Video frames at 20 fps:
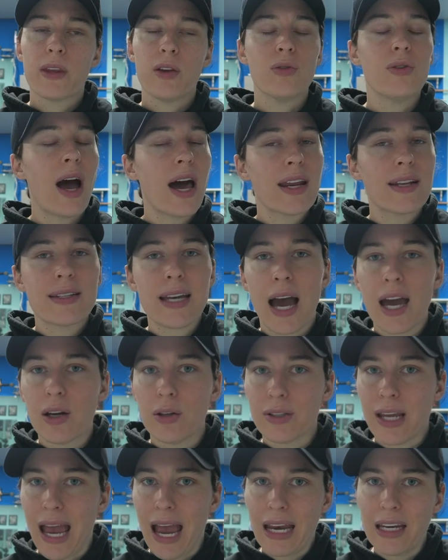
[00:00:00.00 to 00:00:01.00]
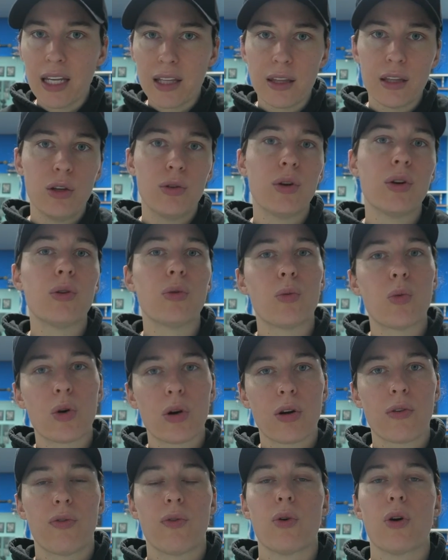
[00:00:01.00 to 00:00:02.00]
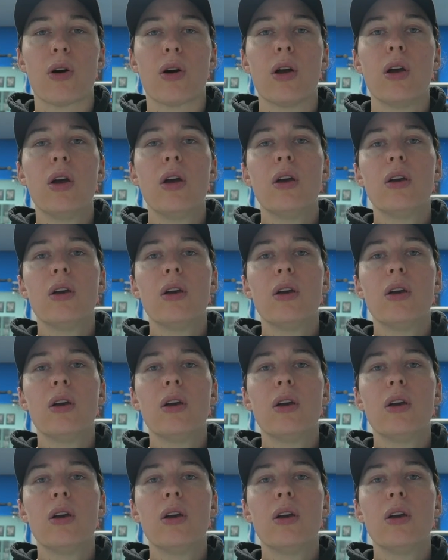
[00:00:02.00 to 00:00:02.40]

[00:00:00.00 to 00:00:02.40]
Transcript: You're not entitled to anything you didn't work for.